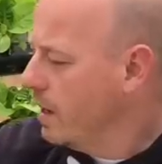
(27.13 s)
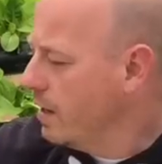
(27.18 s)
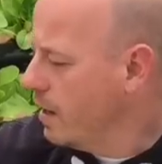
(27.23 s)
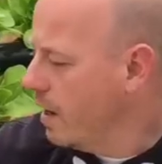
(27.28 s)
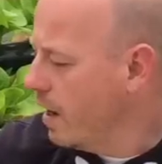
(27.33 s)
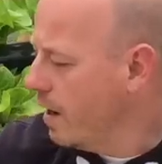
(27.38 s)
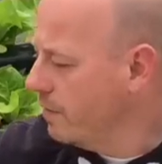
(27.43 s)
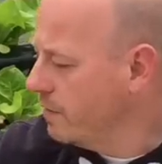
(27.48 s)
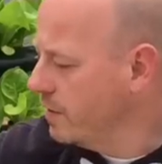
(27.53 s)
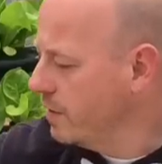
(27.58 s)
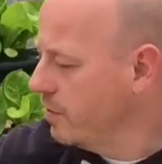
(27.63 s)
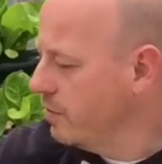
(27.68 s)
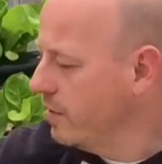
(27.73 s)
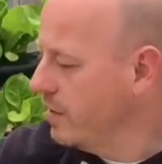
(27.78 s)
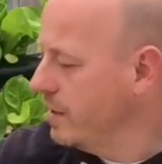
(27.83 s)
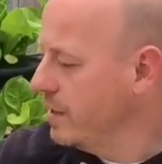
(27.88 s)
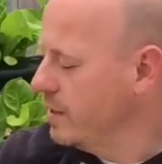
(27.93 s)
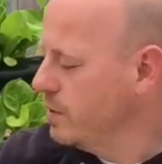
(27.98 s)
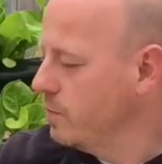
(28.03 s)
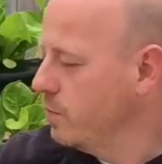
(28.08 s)
and a half
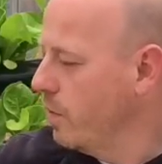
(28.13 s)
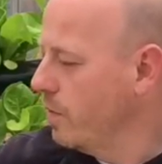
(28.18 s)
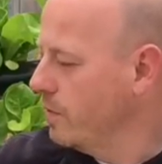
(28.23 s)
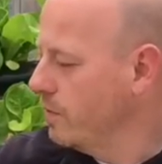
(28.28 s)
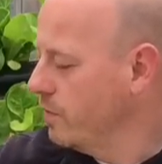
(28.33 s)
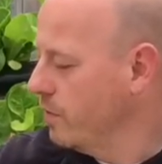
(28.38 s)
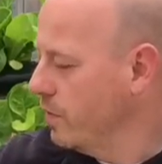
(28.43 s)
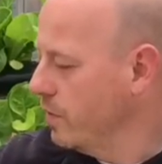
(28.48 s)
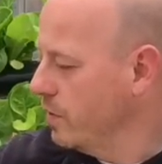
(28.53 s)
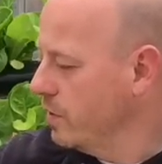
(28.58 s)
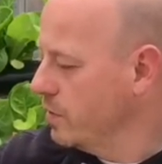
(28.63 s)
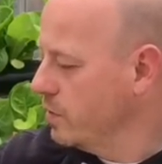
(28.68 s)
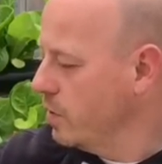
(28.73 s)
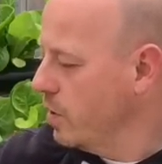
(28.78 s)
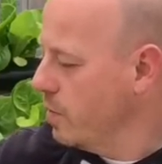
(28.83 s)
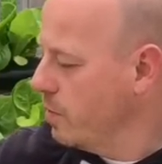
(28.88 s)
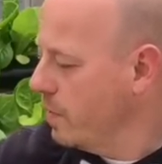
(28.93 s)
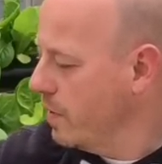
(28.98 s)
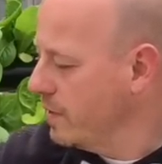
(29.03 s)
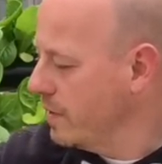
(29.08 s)
degrees, one to the
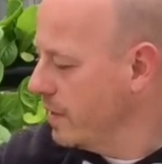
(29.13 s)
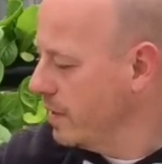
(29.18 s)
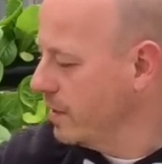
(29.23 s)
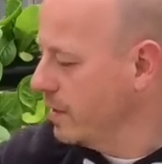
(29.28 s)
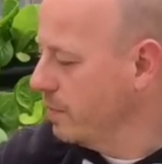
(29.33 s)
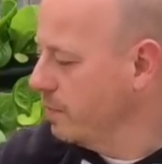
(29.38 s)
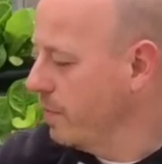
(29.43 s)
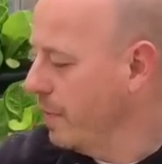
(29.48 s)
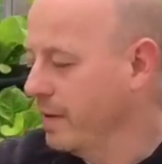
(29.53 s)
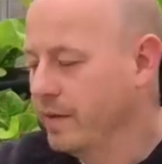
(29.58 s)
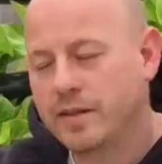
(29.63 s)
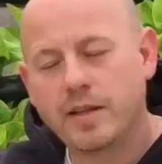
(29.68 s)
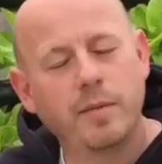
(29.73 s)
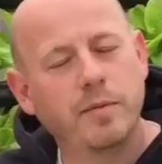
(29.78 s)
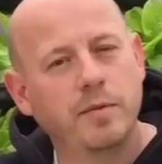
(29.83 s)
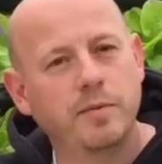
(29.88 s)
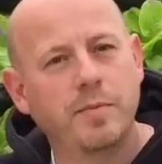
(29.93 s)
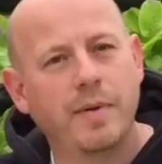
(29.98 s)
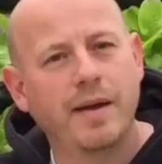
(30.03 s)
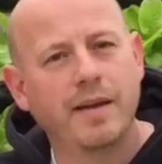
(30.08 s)
top, and then it back,
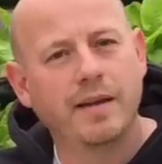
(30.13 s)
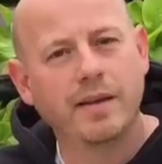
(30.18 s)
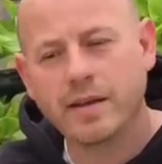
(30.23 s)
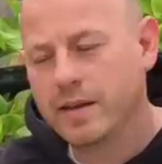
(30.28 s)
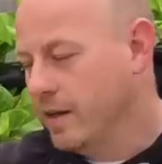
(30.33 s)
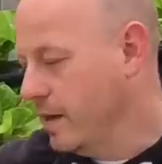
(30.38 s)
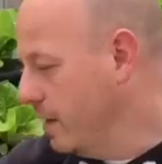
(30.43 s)
travels back,